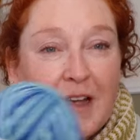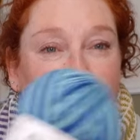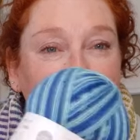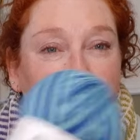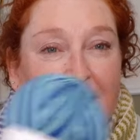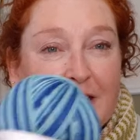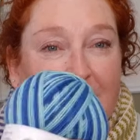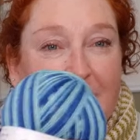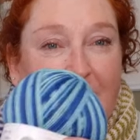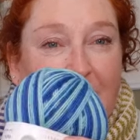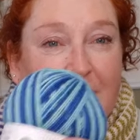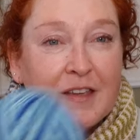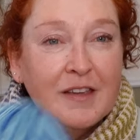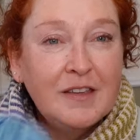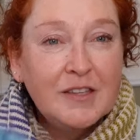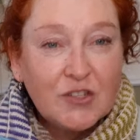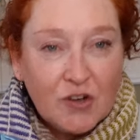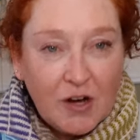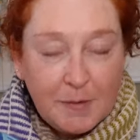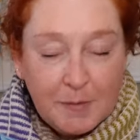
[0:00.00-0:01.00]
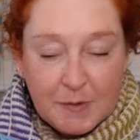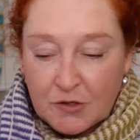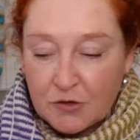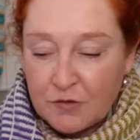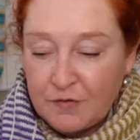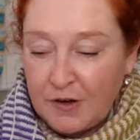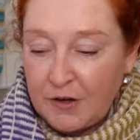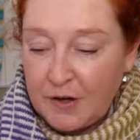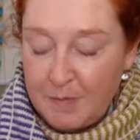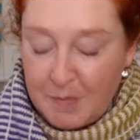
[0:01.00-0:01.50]
And I think stripes are
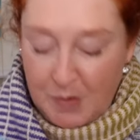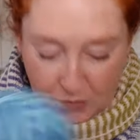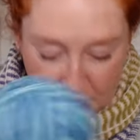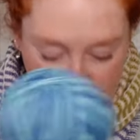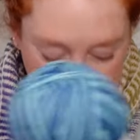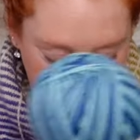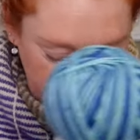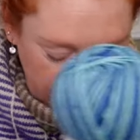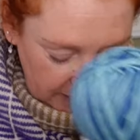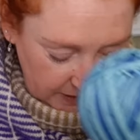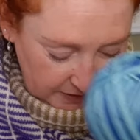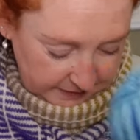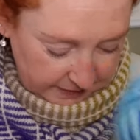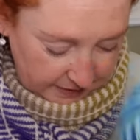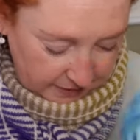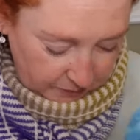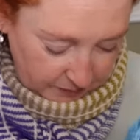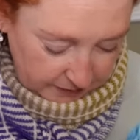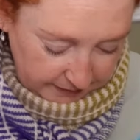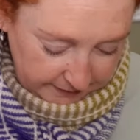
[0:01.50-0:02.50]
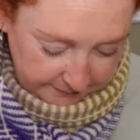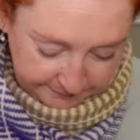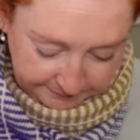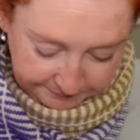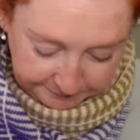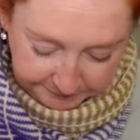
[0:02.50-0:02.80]
very motivating that way.